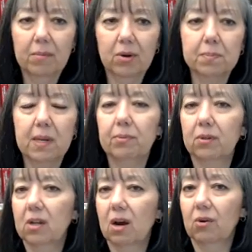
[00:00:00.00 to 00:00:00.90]
Most
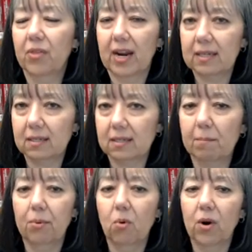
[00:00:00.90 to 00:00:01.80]
people know that at
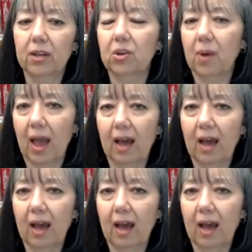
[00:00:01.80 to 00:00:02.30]
some point you